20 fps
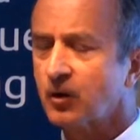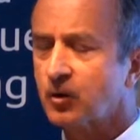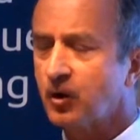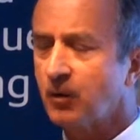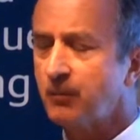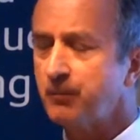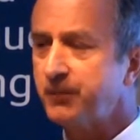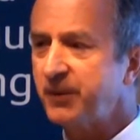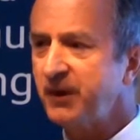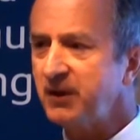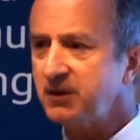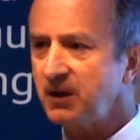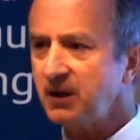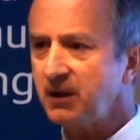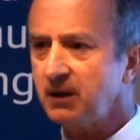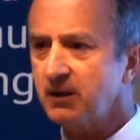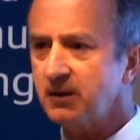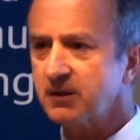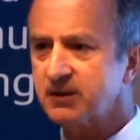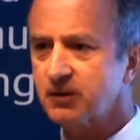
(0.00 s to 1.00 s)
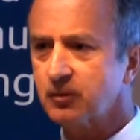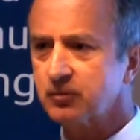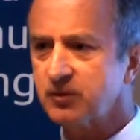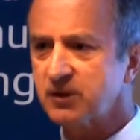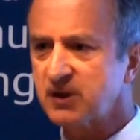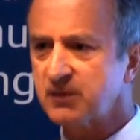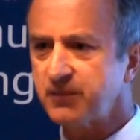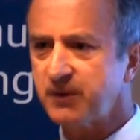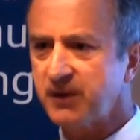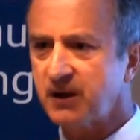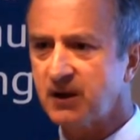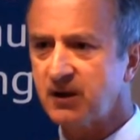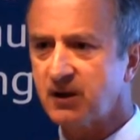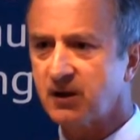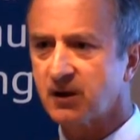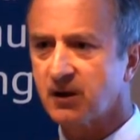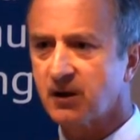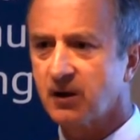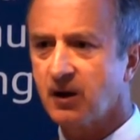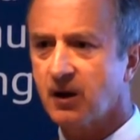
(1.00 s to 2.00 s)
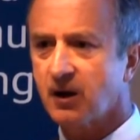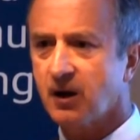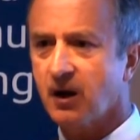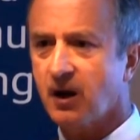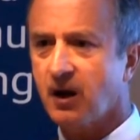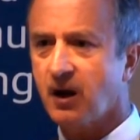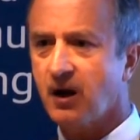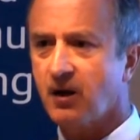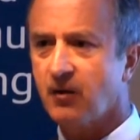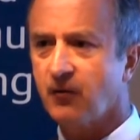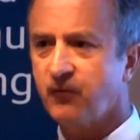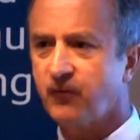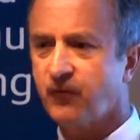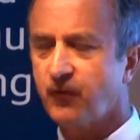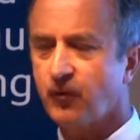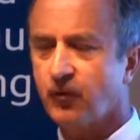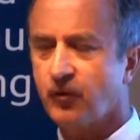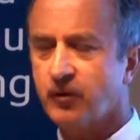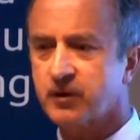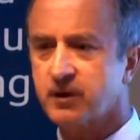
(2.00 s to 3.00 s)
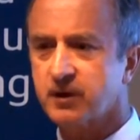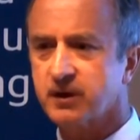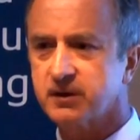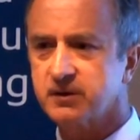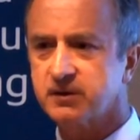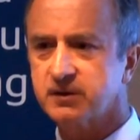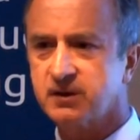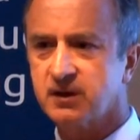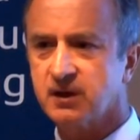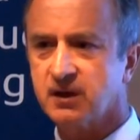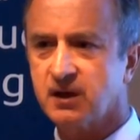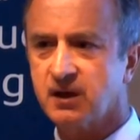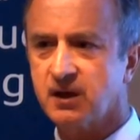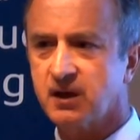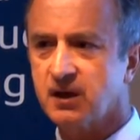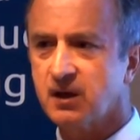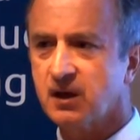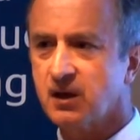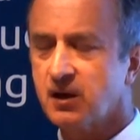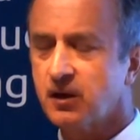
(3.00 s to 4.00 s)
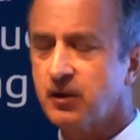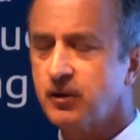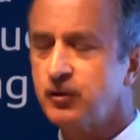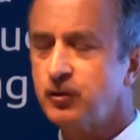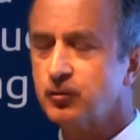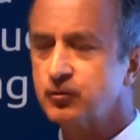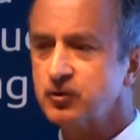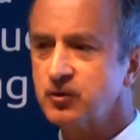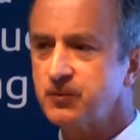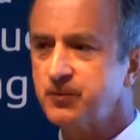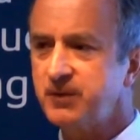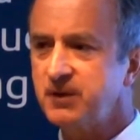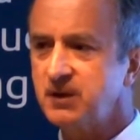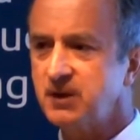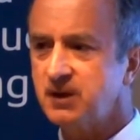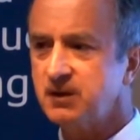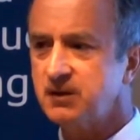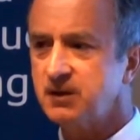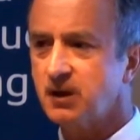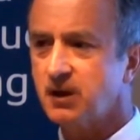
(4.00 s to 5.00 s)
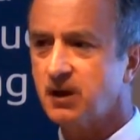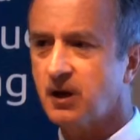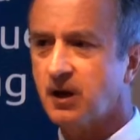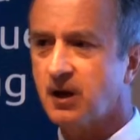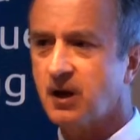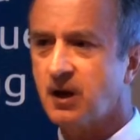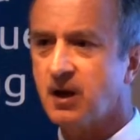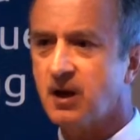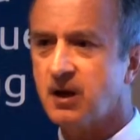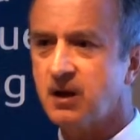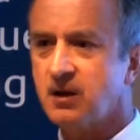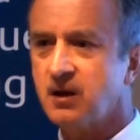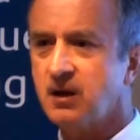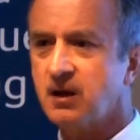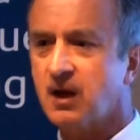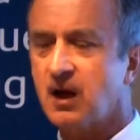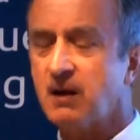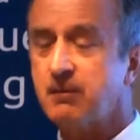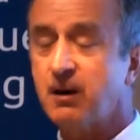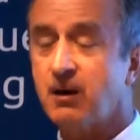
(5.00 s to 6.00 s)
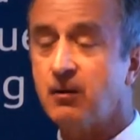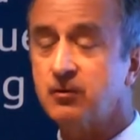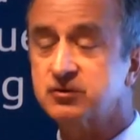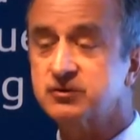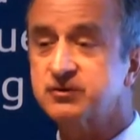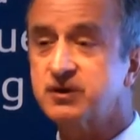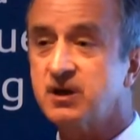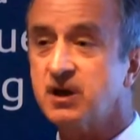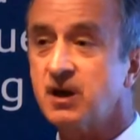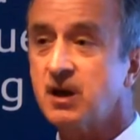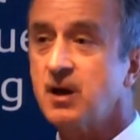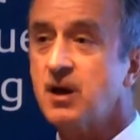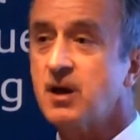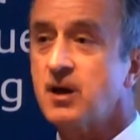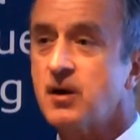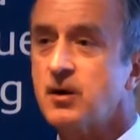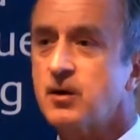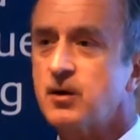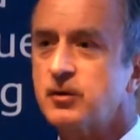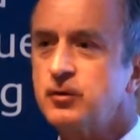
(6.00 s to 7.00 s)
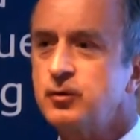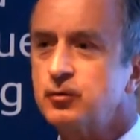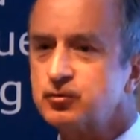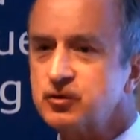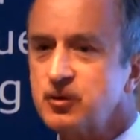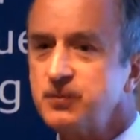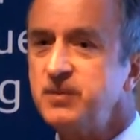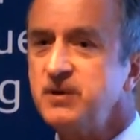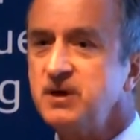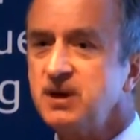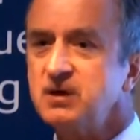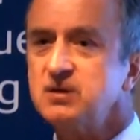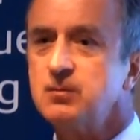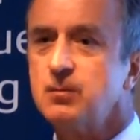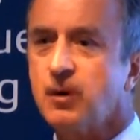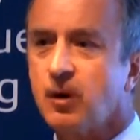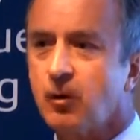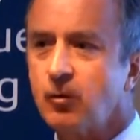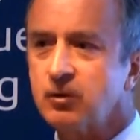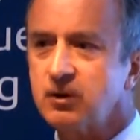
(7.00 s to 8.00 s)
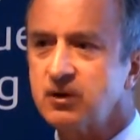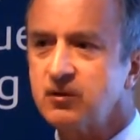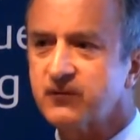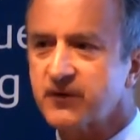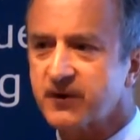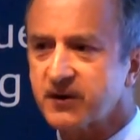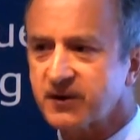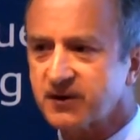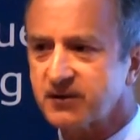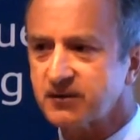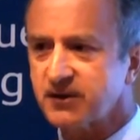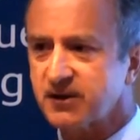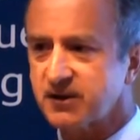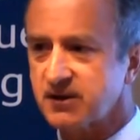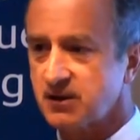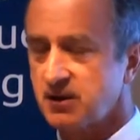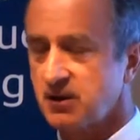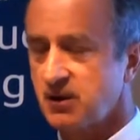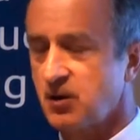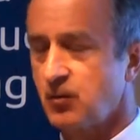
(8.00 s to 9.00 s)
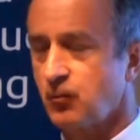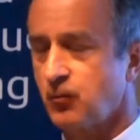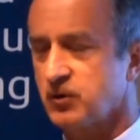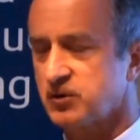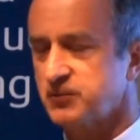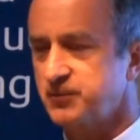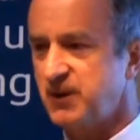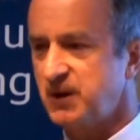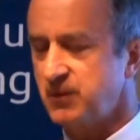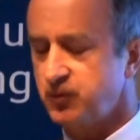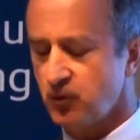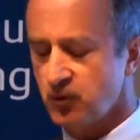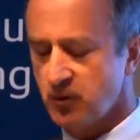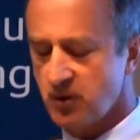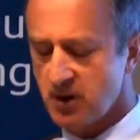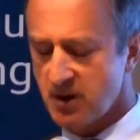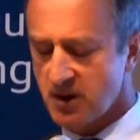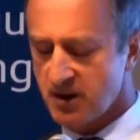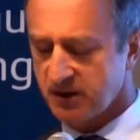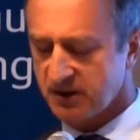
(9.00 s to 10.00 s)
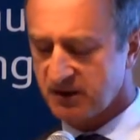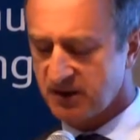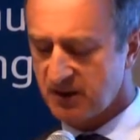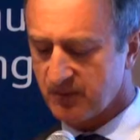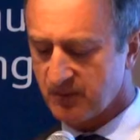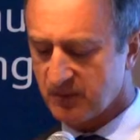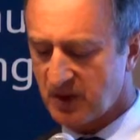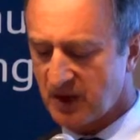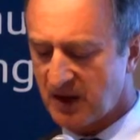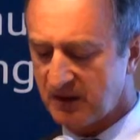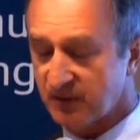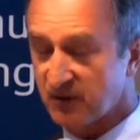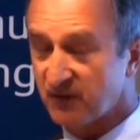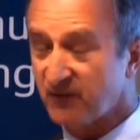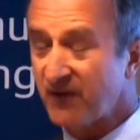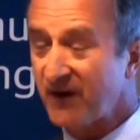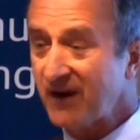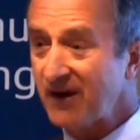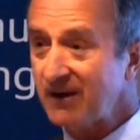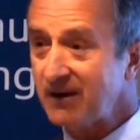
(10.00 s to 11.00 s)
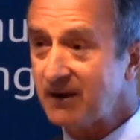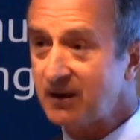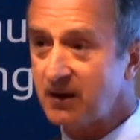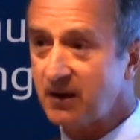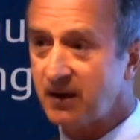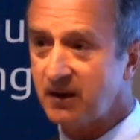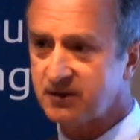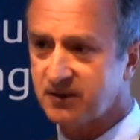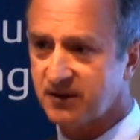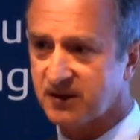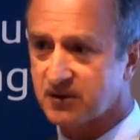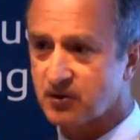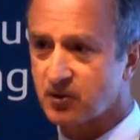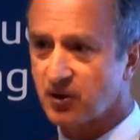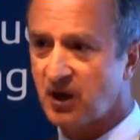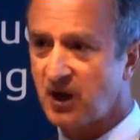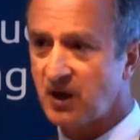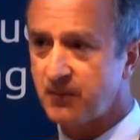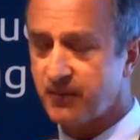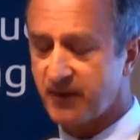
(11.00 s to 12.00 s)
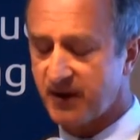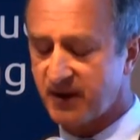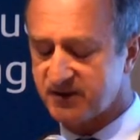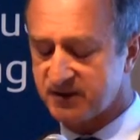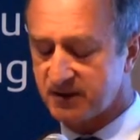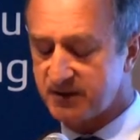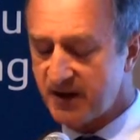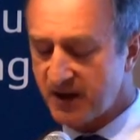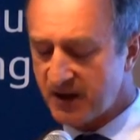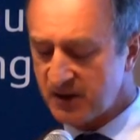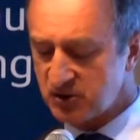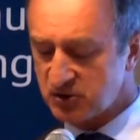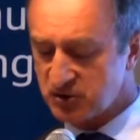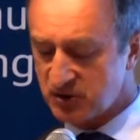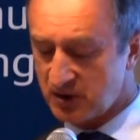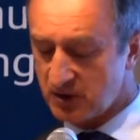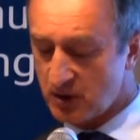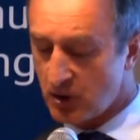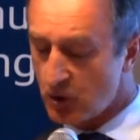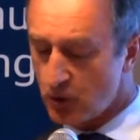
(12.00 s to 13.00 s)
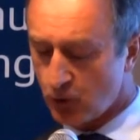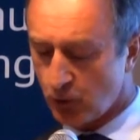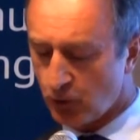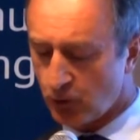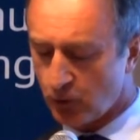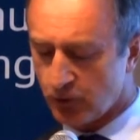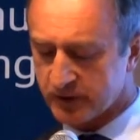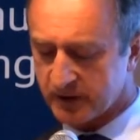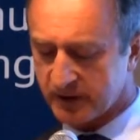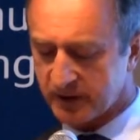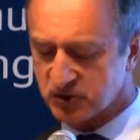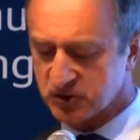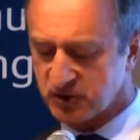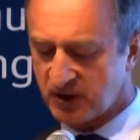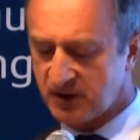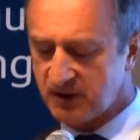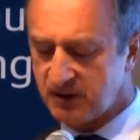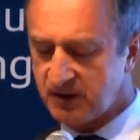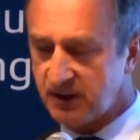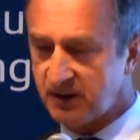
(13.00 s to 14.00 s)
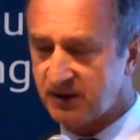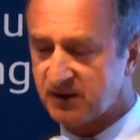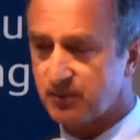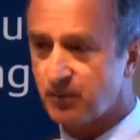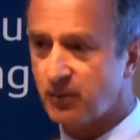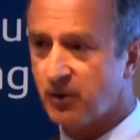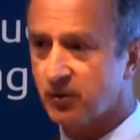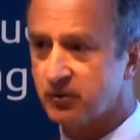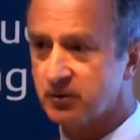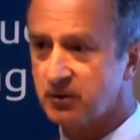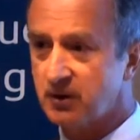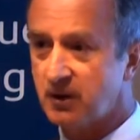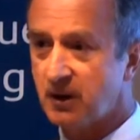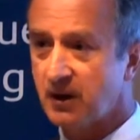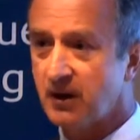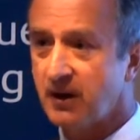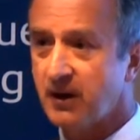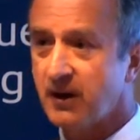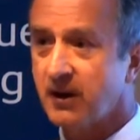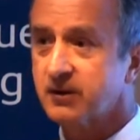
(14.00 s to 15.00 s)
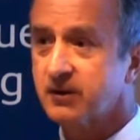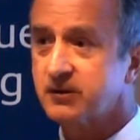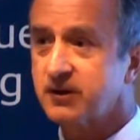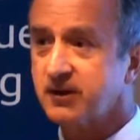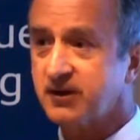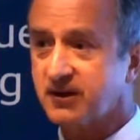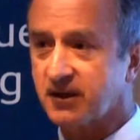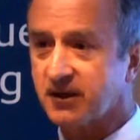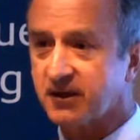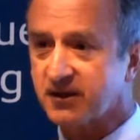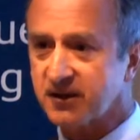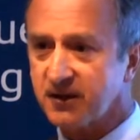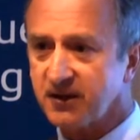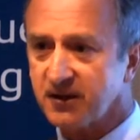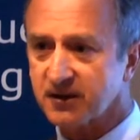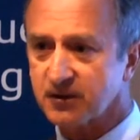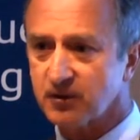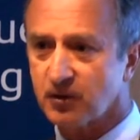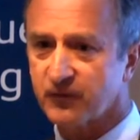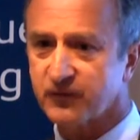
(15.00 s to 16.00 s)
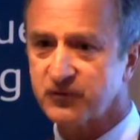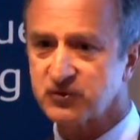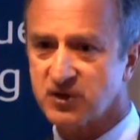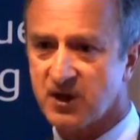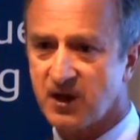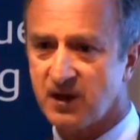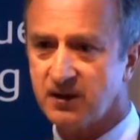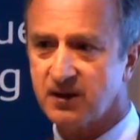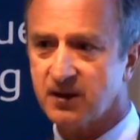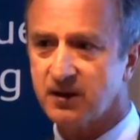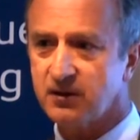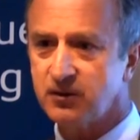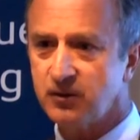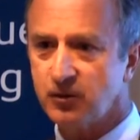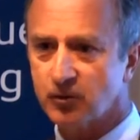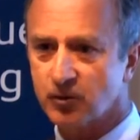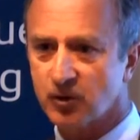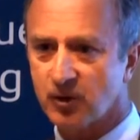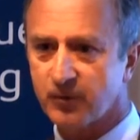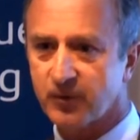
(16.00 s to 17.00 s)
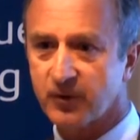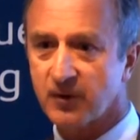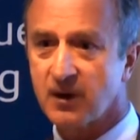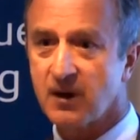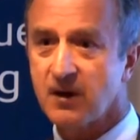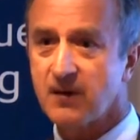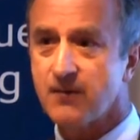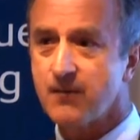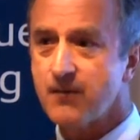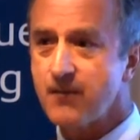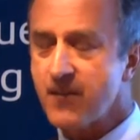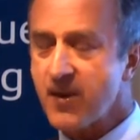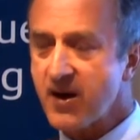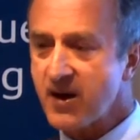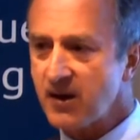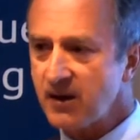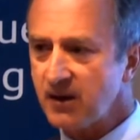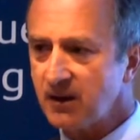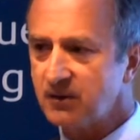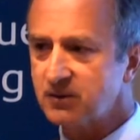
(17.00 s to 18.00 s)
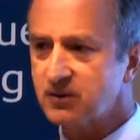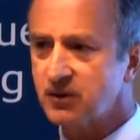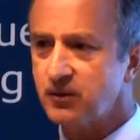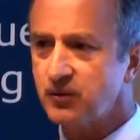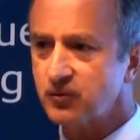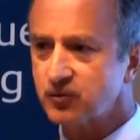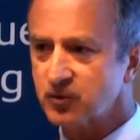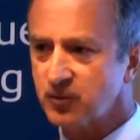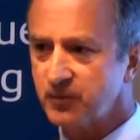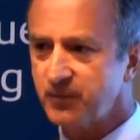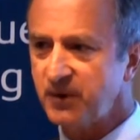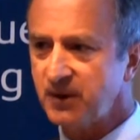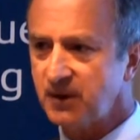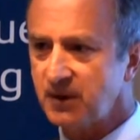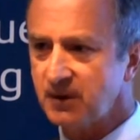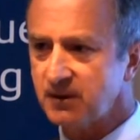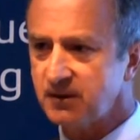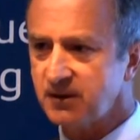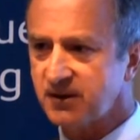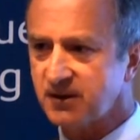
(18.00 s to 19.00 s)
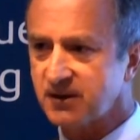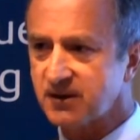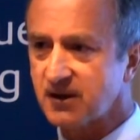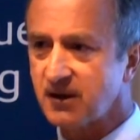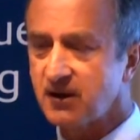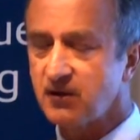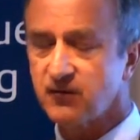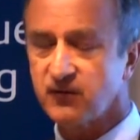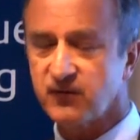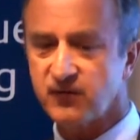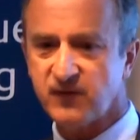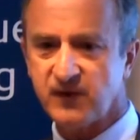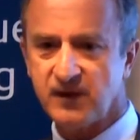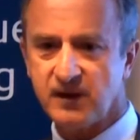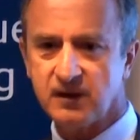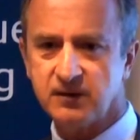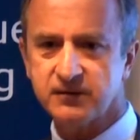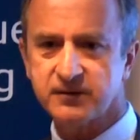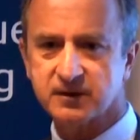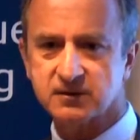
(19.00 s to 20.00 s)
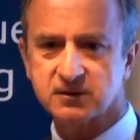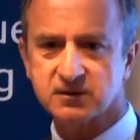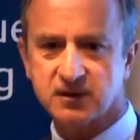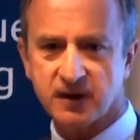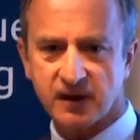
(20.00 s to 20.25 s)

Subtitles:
competing, so to speak, for the European, about the European model versus what people sometimes vaguely describe as an Asian or Chinese model. The success of China in Europe made the Europeans feel that